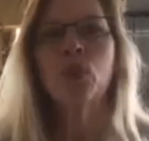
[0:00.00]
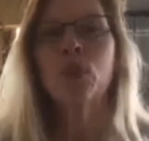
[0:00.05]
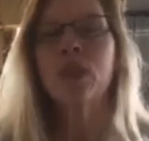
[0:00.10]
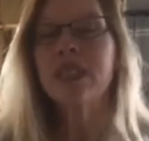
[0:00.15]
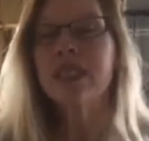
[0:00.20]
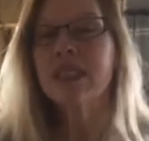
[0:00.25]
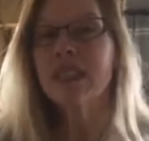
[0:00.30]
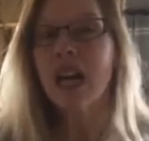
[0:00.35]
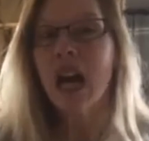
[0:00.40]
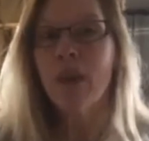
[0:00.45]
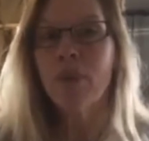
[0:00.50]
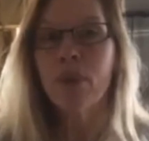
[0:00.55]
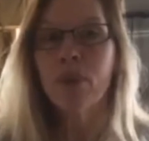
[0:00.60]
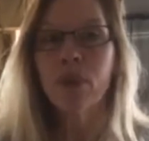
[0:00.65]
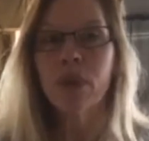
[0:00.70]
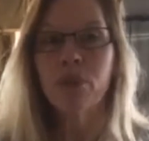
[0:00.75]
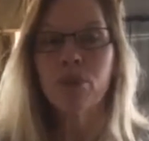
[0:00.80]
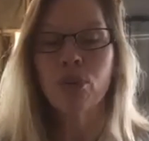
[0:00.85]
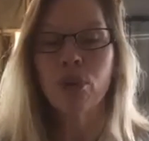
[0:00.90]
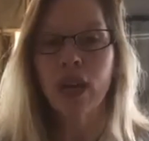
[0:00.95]
we stop
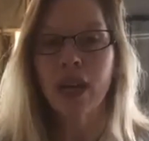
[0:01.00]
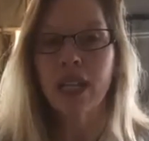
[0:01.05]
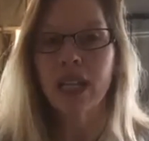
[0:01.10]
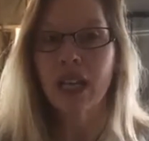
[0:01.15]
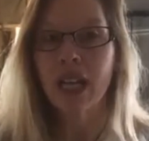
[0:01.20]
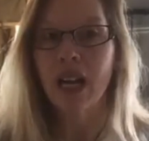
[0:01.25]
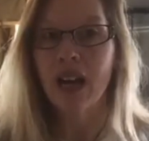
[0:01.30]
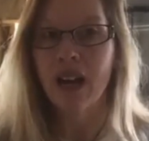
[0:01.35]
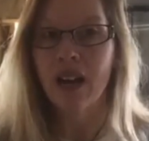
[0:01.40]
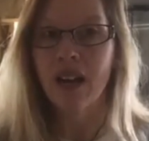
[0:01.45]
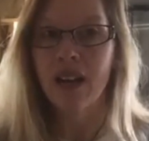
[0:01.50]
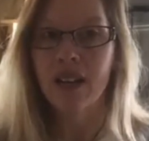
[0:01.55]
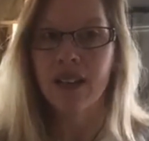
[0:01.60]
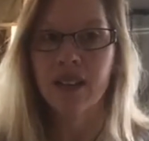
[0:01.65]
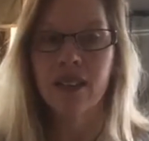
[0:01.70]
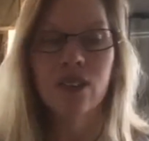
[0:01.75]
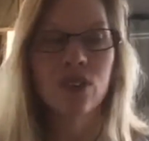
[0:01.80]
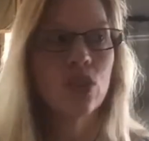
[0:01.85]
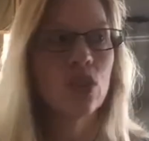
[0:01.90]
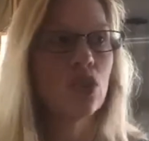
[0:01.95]
and we pray to God
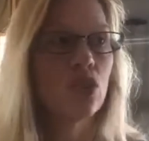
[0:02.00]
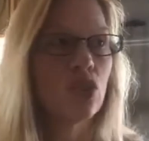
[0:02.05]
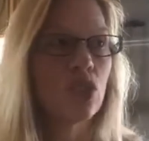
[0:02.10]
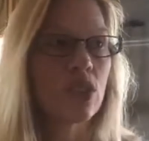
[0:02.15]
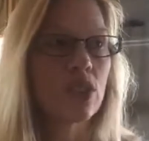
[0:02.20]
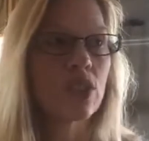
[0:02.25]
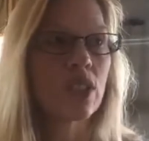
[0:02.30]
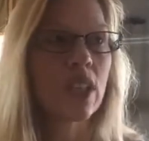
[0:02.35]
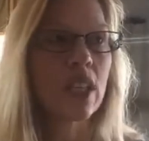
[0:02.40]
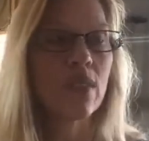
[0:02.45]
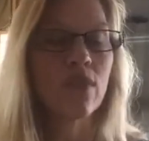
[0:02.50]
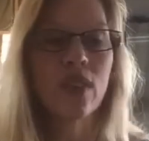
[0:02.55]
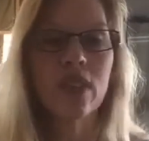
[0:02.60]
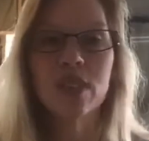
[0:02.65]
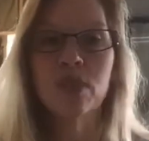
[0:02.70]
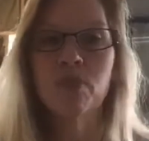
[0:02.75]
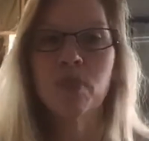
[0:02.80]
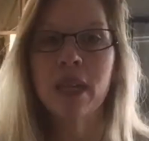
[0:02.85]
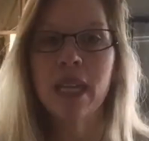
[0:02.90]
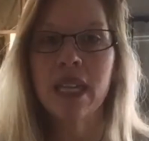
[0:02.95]
to just give
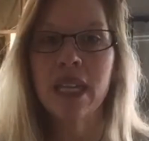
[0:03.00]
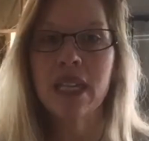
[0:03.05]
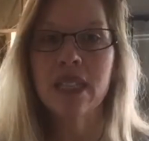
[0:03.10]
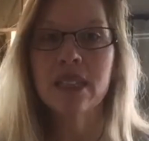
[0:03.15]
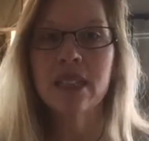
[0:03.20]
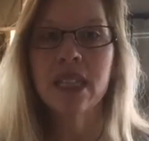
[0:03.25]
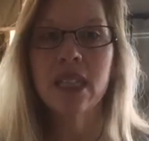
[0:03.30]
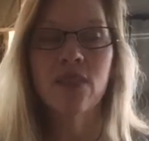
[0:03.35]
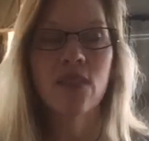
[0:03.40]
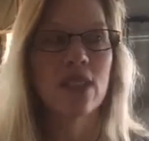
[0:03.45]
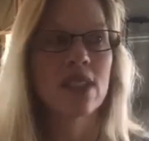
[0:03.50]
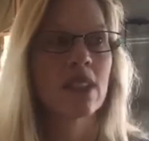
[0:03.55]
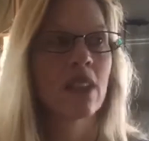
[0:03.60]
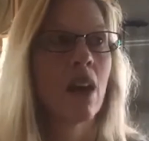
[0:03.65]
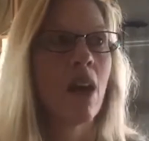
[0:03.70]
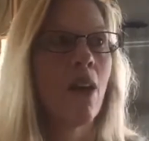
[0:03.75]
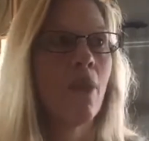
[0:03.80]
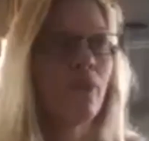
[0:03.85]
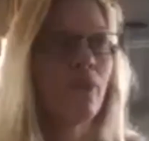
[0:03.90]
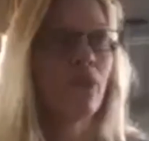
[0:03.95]
us peace, give us
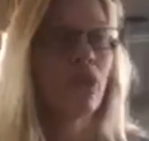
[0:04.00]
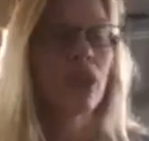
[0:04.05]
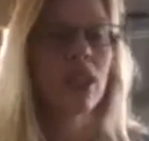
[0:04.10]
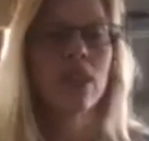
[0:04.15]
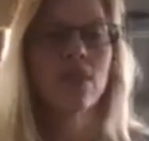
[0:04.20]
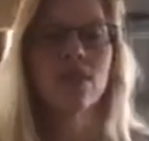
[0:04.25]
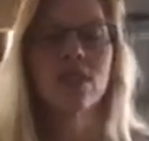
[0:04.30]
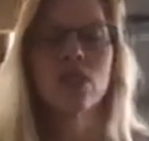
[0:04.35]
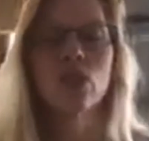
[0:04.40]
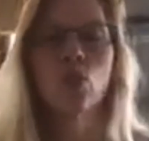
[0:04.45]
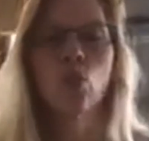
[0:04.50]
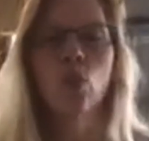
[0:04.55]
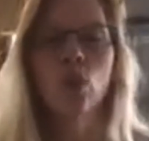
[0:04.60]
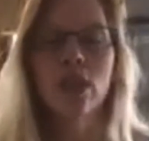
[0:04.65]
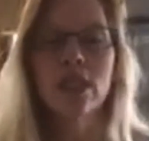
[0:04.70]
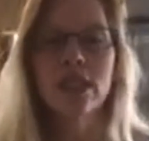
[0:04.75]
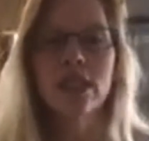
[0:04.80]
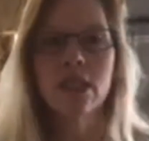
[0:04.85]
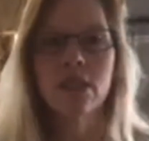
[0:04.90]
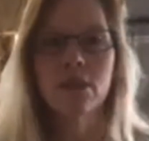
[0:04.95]
comfort, give us
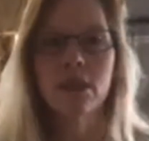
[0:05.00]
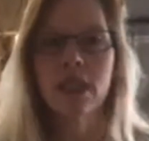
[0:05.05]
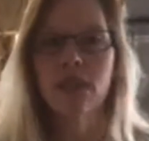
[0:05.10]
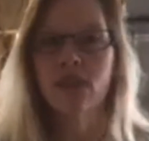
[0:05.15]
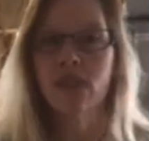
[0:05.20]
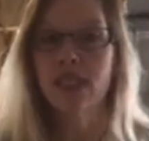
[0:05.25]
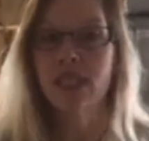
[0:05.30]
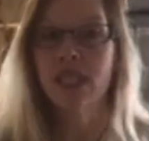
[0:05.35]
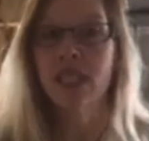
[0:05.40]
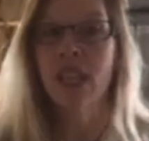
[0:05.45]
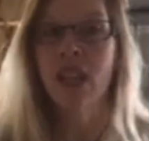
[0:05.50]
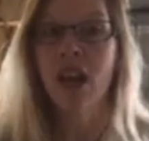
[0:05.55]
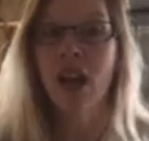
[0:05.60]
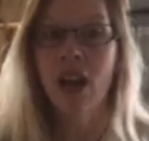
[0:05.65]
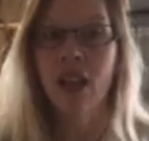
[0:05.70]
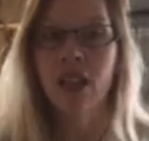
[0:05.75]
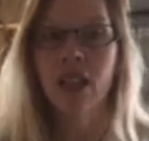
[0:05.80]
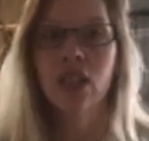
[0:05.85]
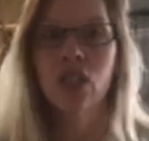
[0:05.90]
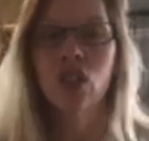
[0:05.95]
wisdom, give us
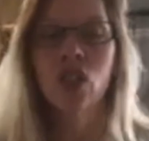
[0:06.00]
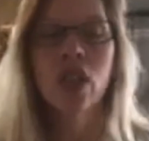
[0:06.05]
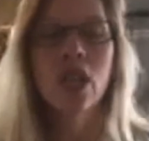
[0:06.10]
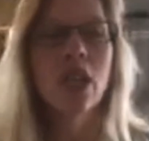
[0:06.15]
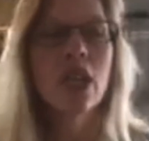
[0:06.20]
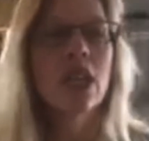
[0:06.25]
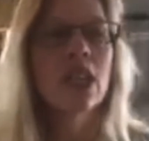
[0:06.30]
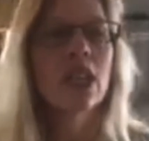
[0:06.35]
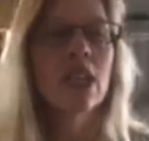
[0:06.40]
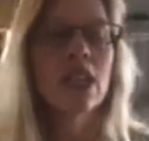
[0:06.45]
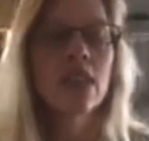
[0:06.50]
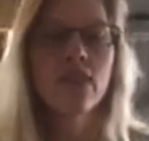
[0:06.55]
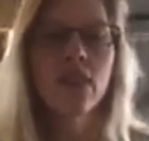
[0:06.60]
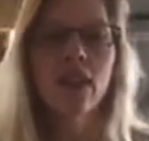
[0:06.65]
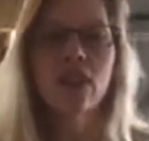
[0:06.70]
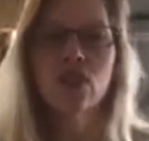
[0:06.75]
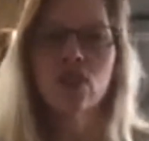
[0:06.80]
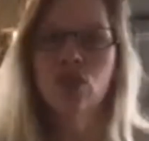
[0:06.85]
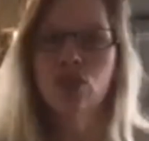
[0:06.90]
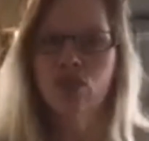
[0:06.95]
knowledge, give
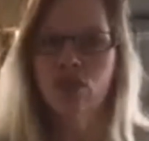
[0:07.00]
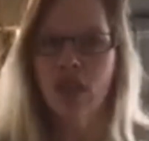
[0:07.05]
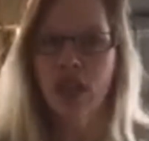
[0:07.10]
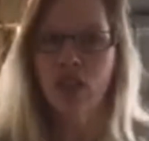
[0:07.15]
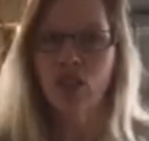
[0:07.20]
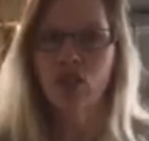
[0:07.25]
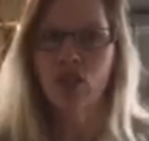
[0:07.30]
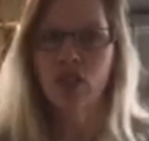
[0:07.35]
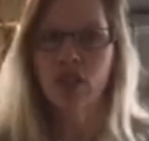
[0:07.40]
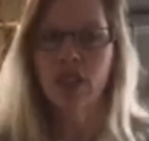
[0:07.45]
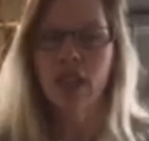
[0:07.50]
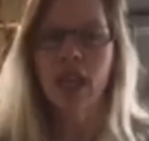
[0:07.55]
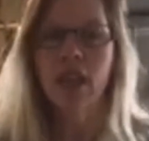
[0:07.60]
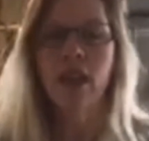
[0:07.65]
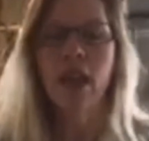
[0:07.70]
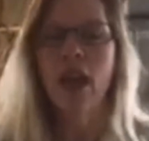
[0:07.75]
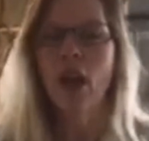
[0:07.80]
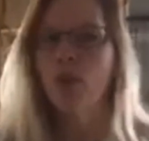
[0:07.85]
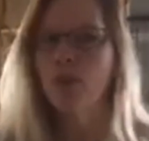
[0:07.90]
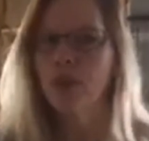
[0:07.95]
us direction,
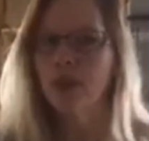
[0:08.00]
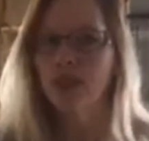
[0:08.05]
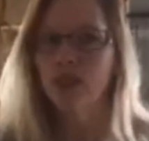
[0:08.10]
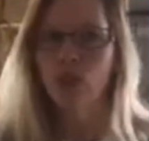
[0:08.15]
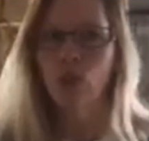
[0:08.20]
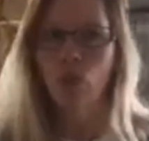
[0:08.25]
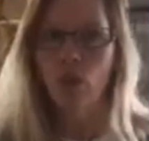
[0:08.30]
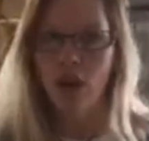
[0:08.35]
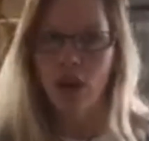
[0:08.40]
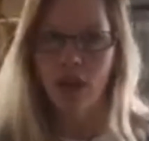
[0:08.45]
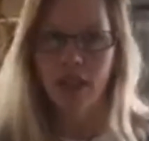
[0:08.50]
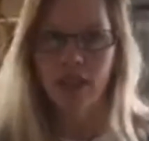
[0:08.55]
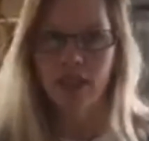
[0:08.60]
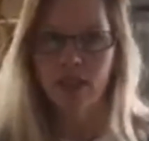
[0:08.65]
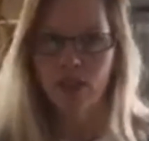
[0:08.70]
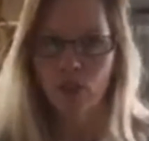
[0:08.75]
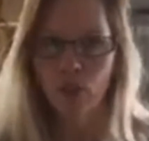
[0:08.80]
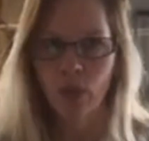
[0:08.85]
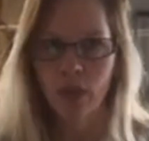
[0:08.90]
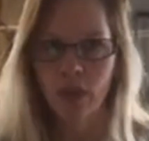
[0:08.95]
and help us to walk
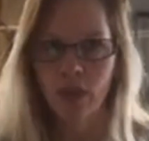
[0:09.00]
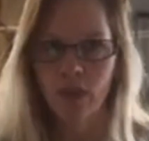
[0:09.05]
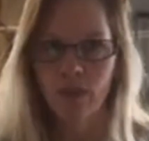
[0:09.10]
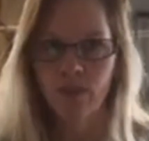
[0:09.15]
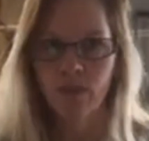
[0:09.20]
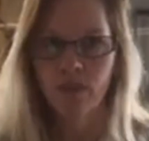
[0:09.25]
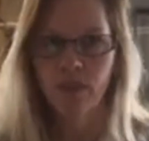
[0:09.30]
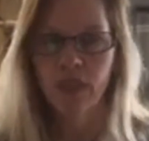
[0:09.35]
His will.